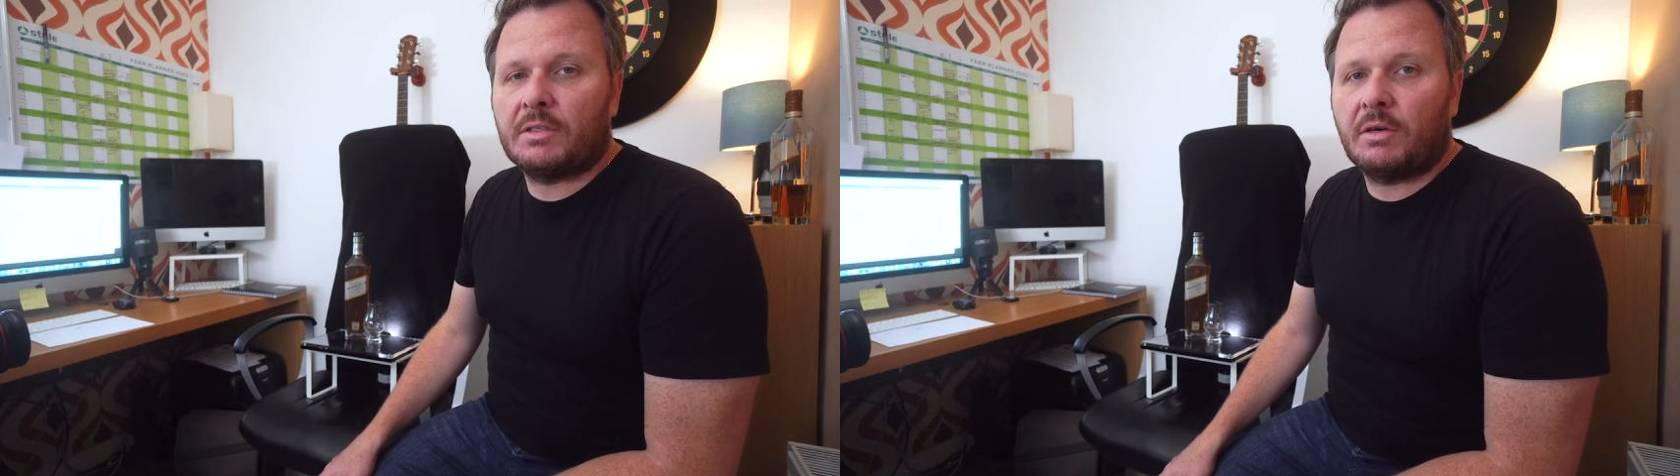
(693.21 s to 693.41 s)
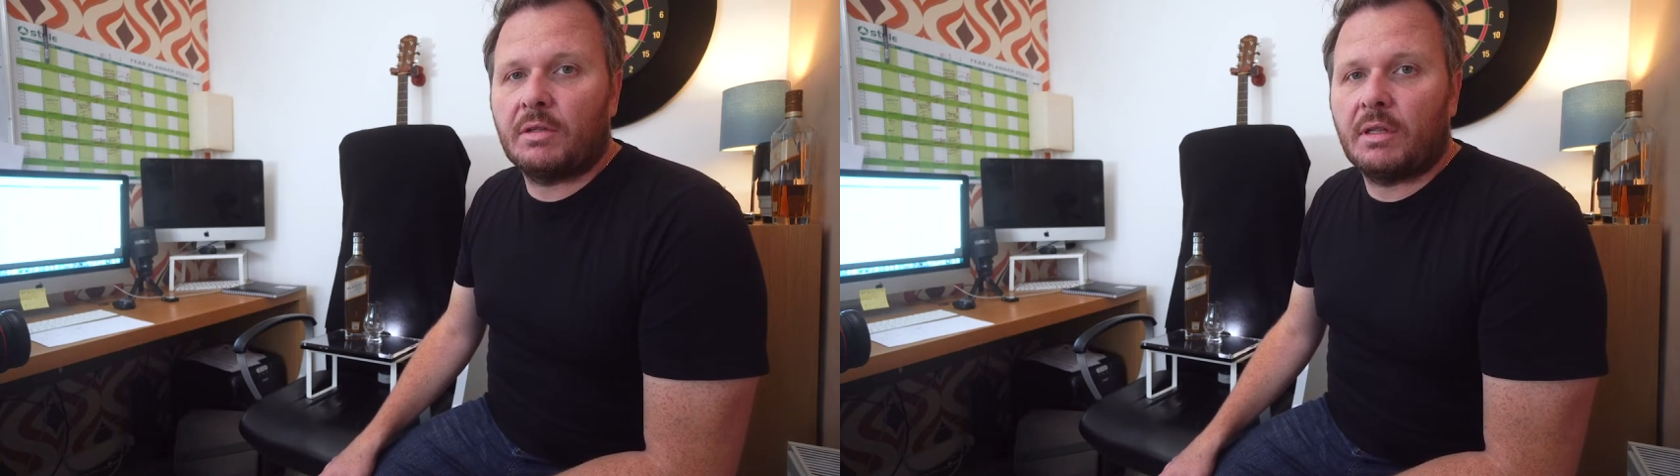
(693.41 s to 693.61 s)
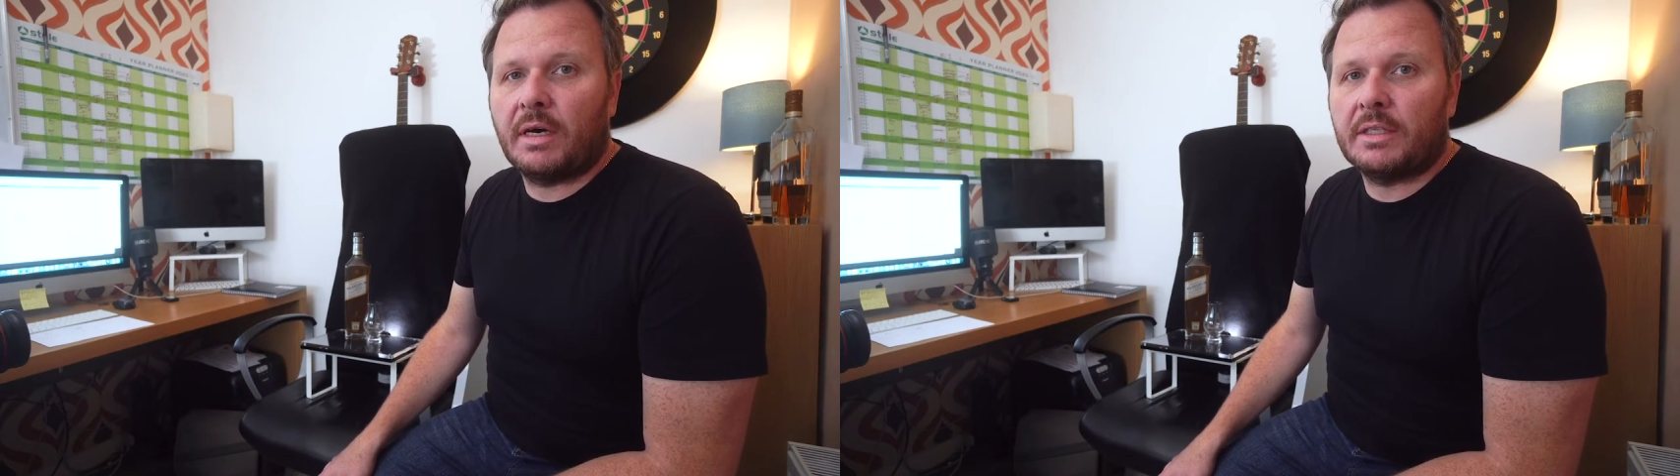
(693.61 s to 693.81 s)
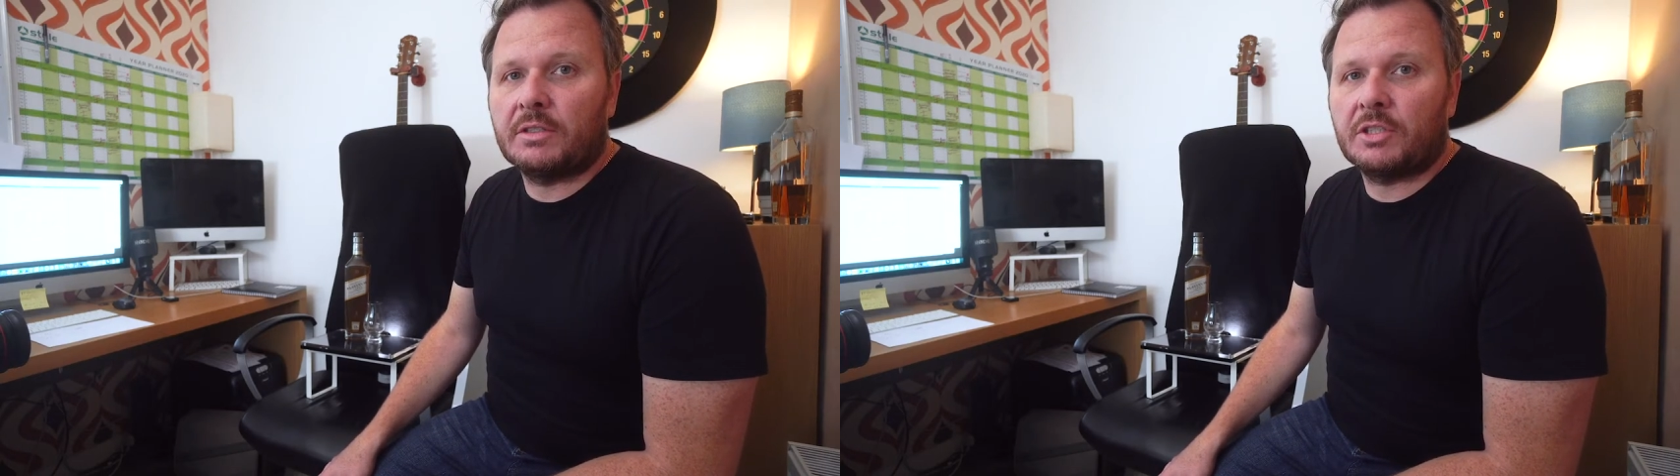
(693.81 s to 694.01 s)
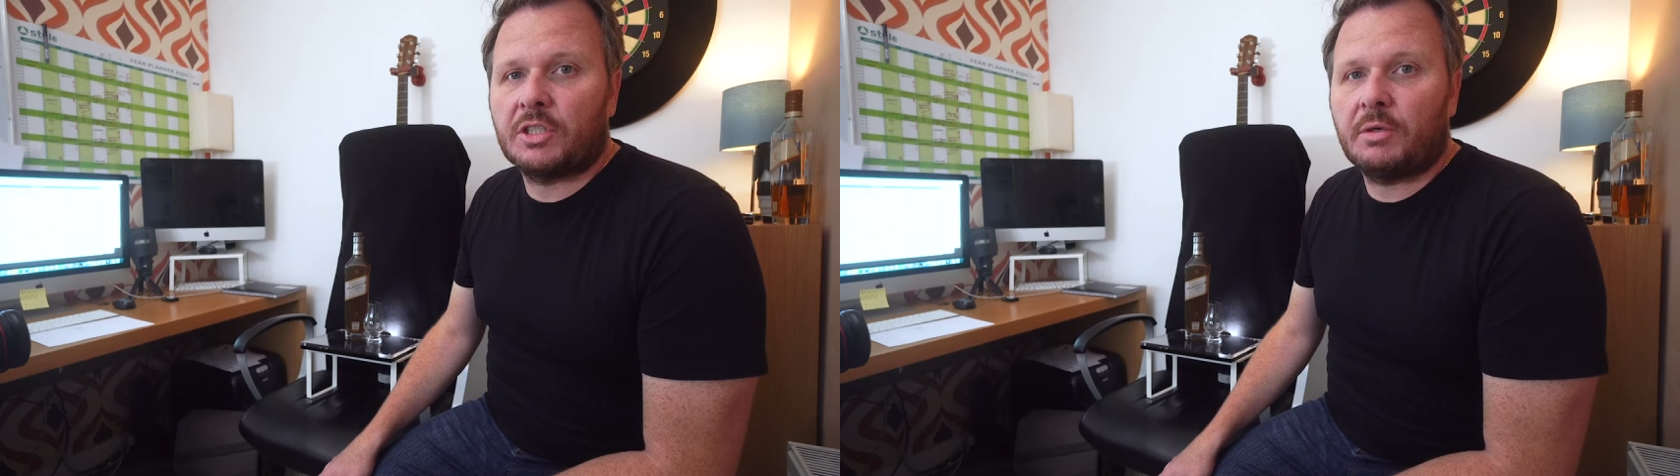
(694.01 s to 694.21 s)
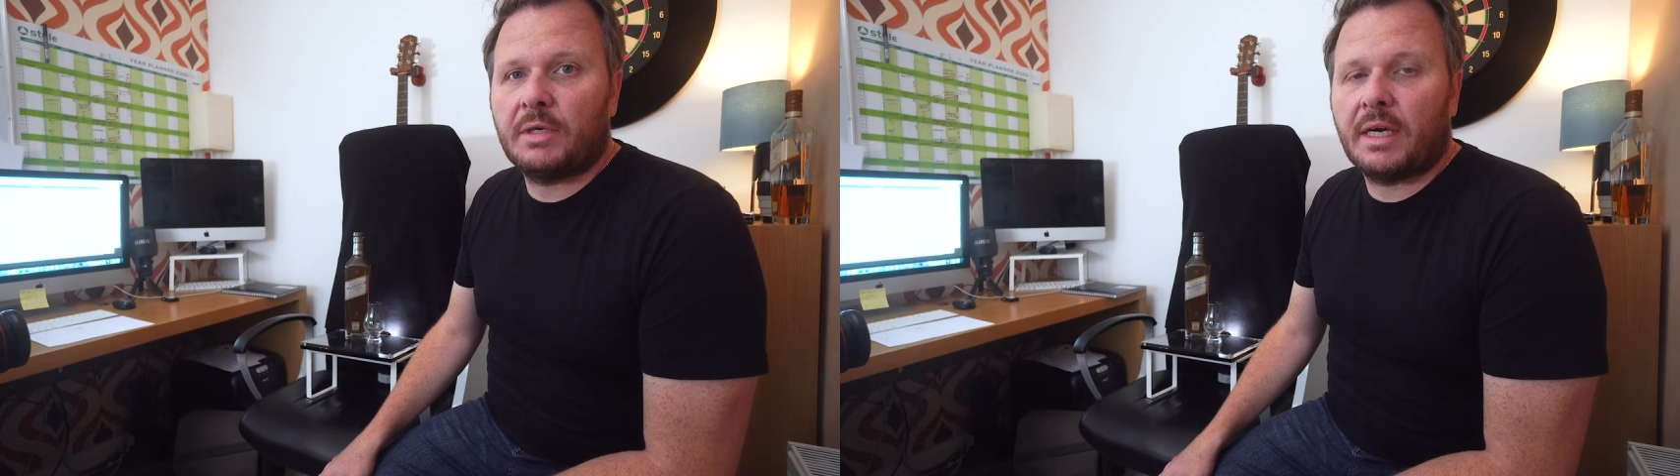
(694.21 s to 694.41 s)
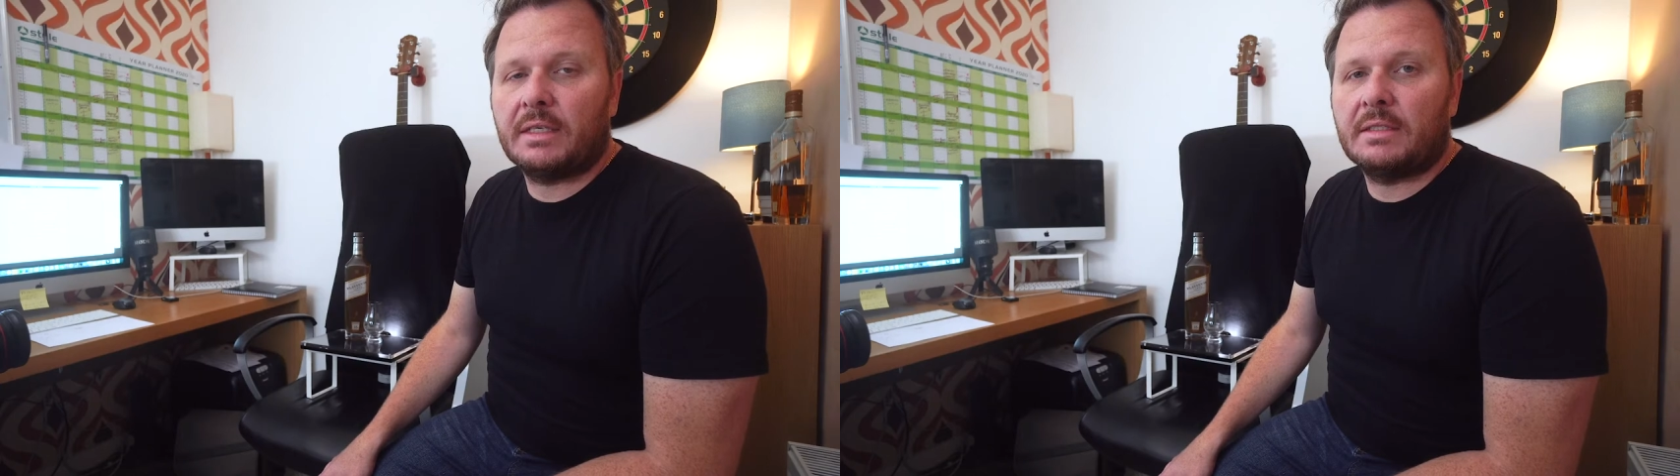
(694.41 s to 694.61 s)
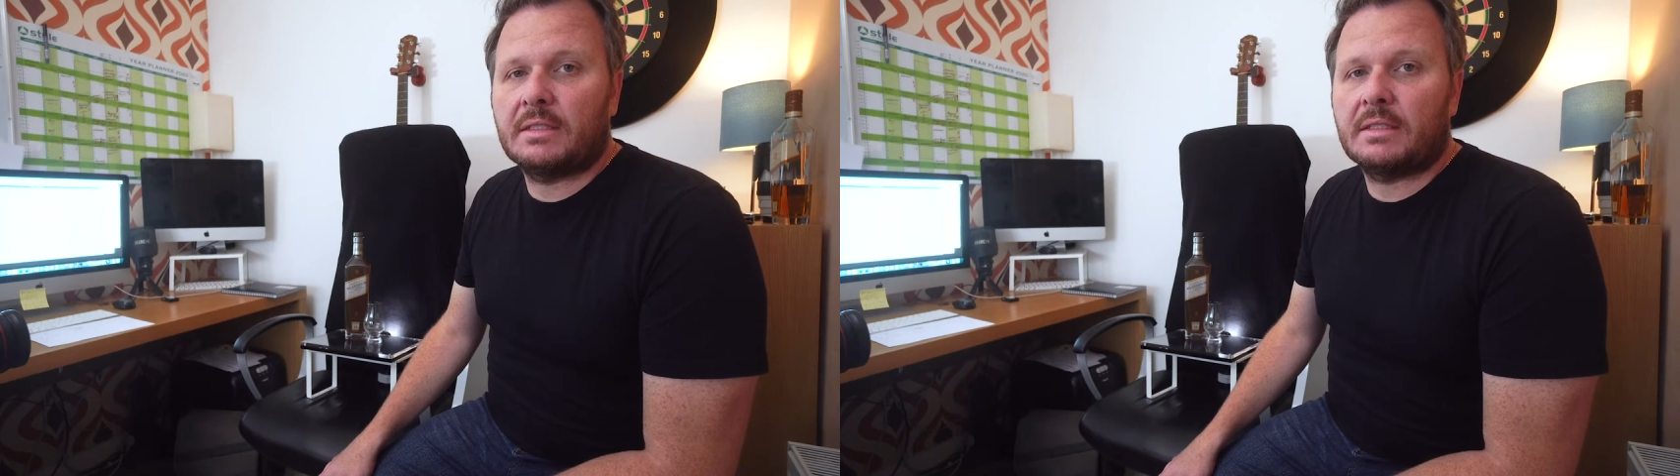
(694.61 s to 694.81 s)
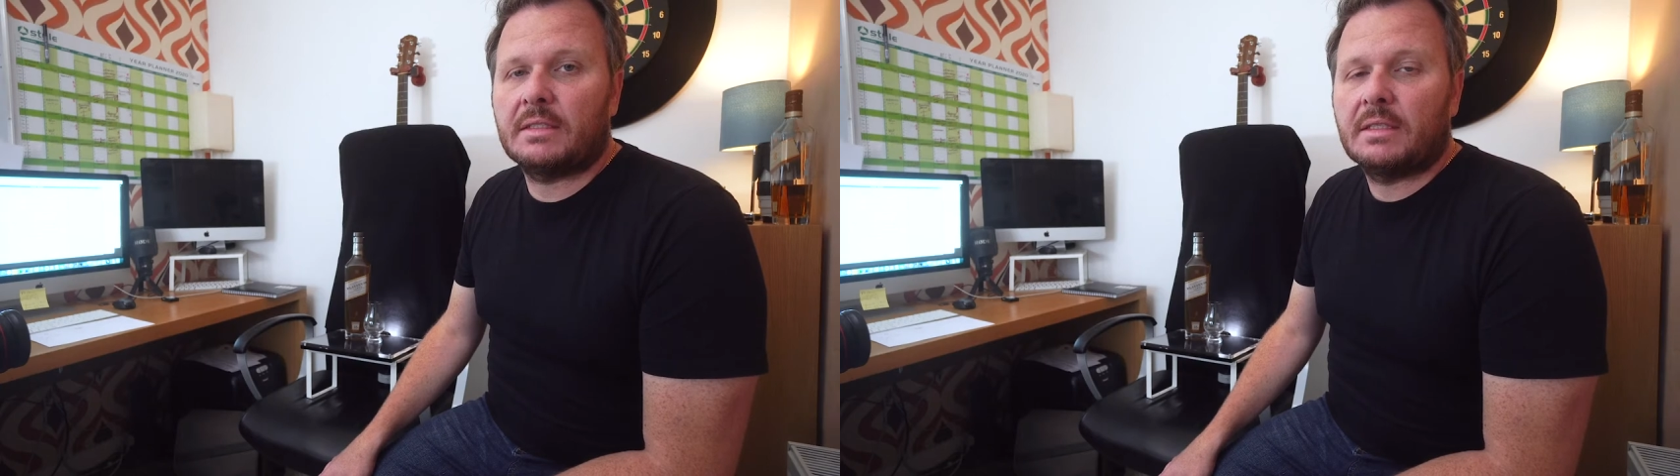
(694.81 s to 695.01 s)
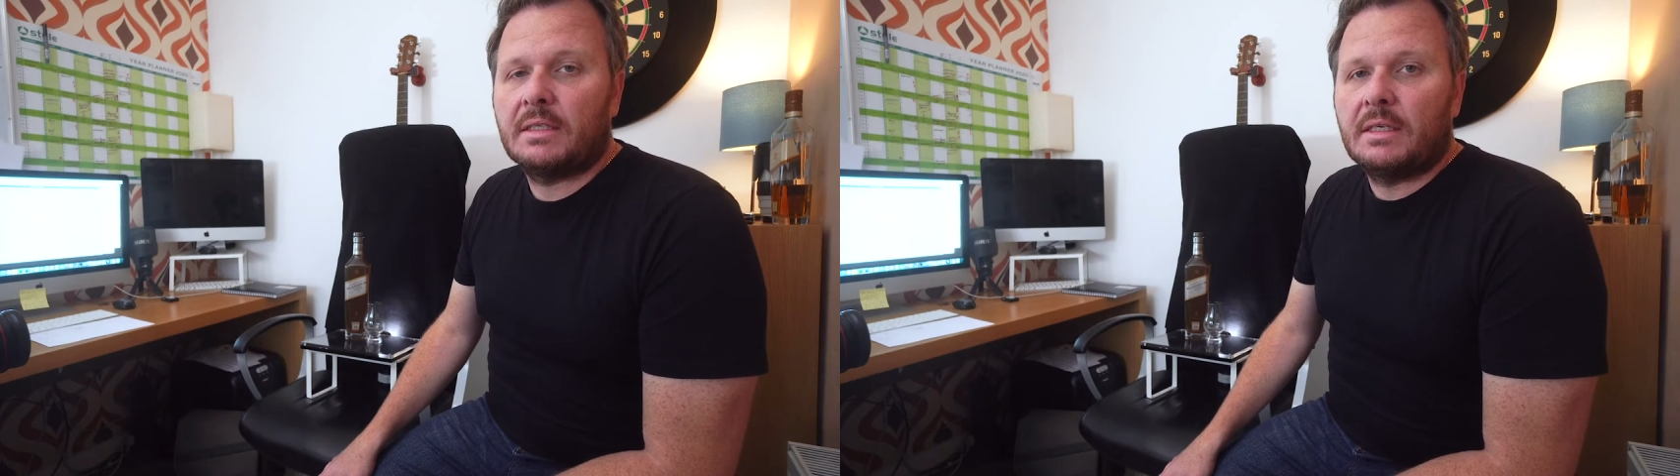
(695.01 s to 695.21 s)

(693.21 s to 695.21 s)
online to showcase.